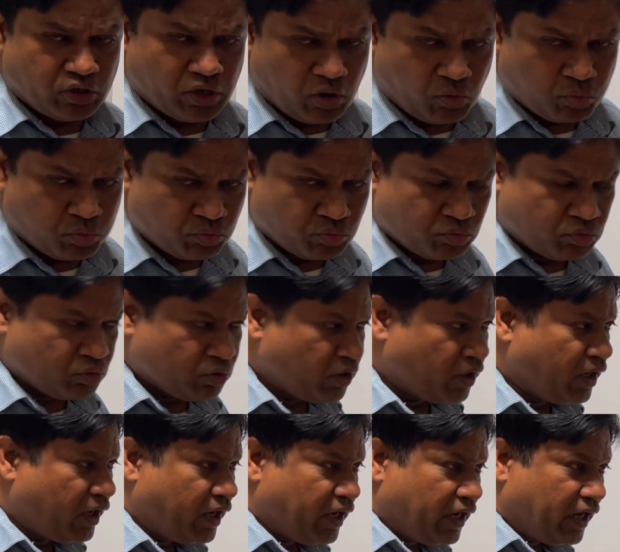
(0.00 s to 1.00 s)
No.
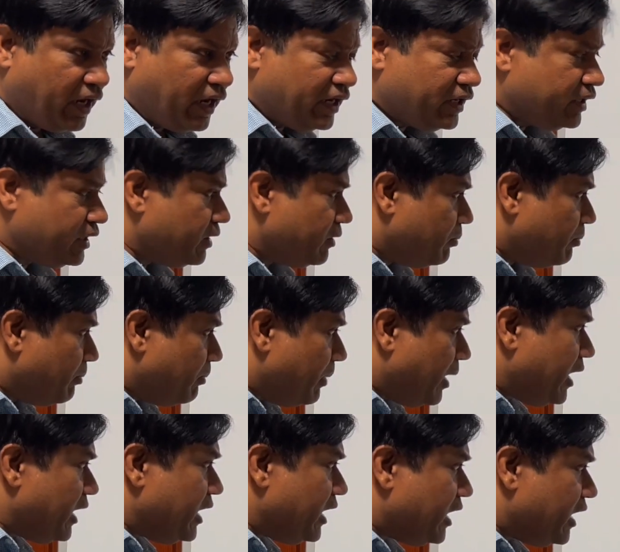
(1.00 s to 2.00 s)
It
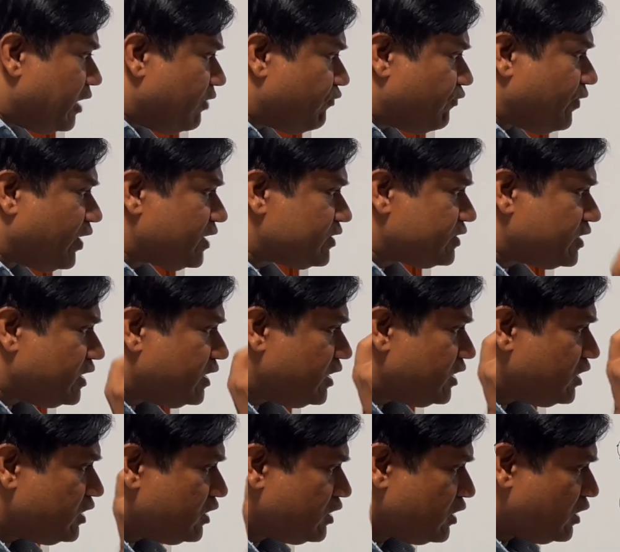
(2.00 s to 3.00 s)
may affect
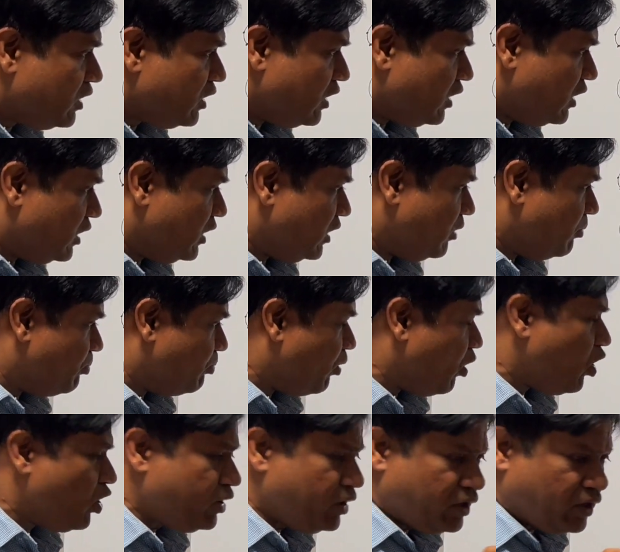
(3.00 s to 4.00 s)
the
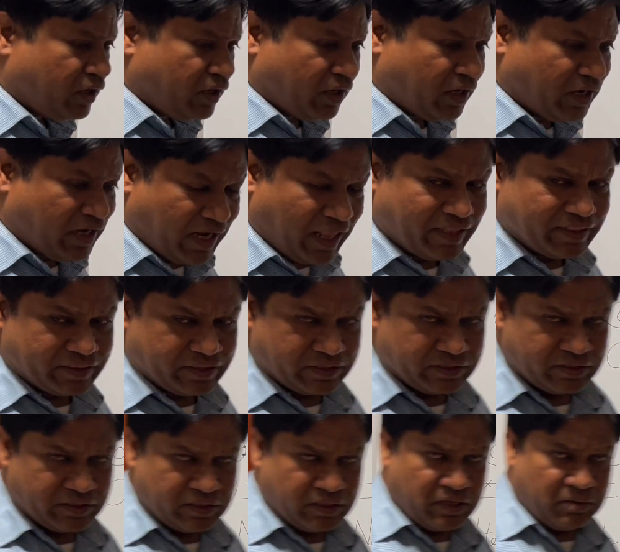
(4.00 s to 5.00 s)
bond length,
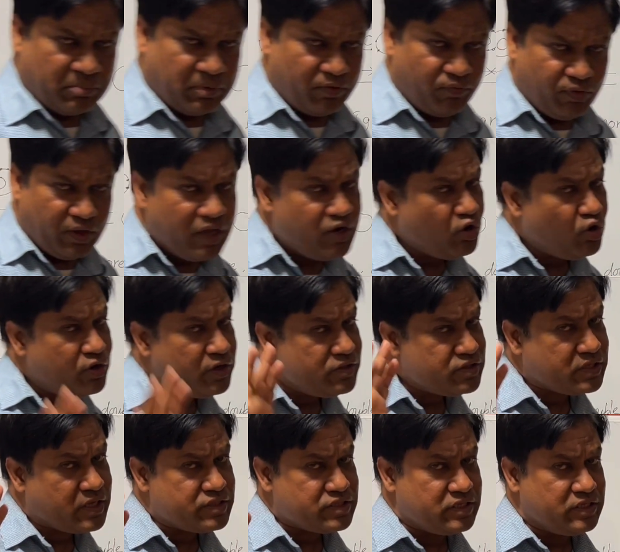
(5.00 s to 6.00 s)
but we are not
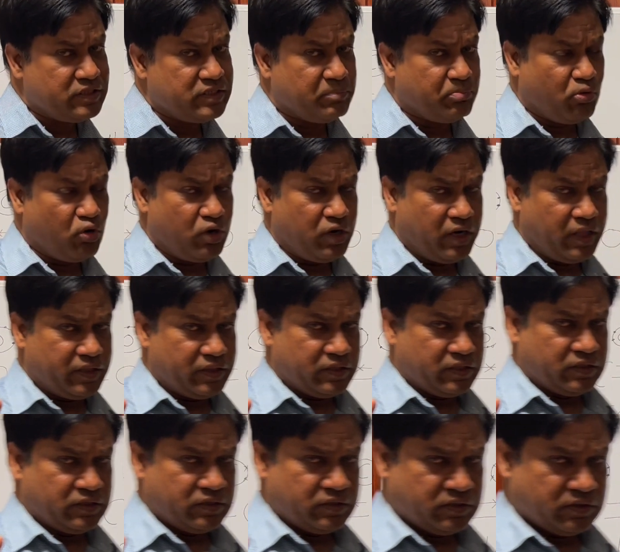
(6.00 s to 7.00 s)
discussing the bond length.
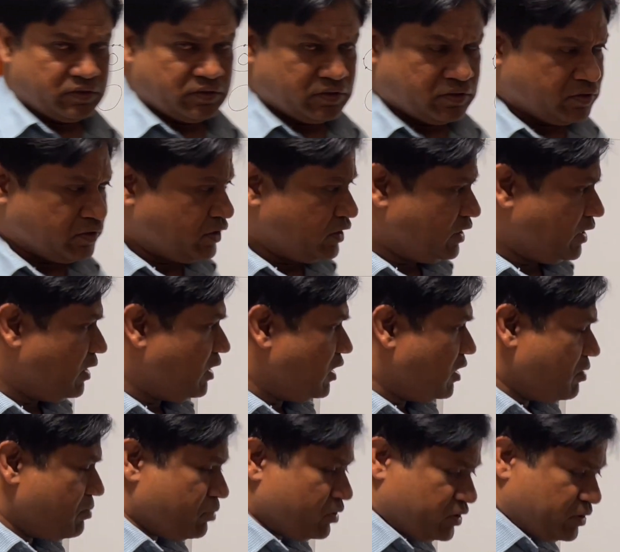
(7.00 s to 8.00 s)
Yeah,
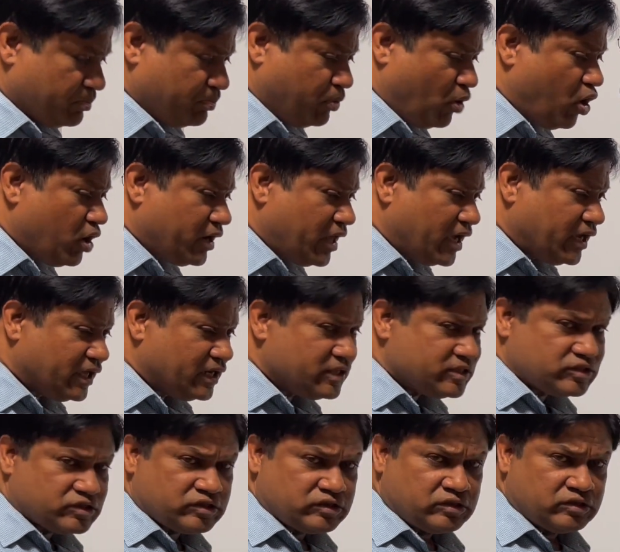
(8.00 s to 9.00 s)
but the bond angle
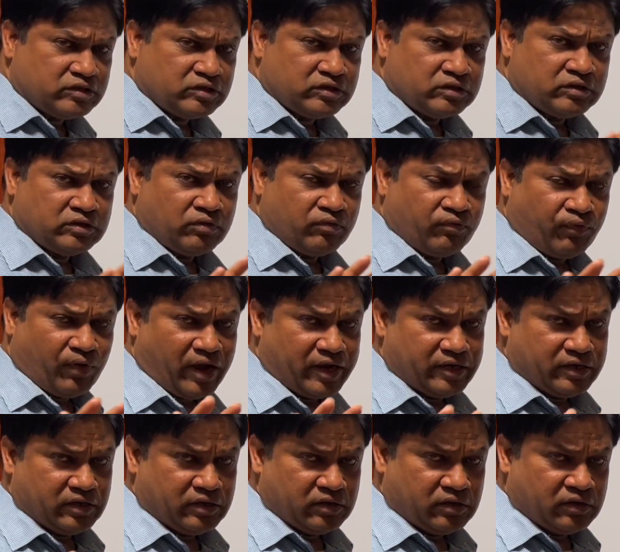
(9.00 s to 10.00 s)
is fine.